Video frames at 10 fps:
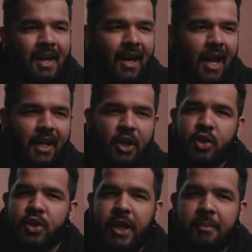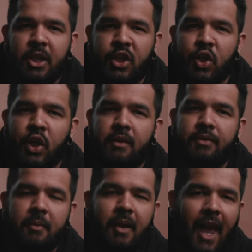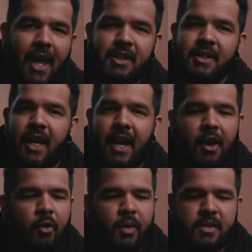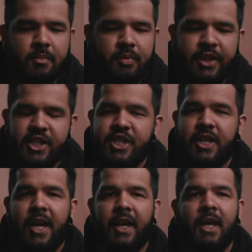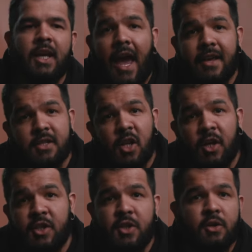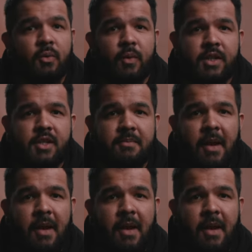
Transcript: kind of creamy look from Canon that I always appreciate. It has log two, which is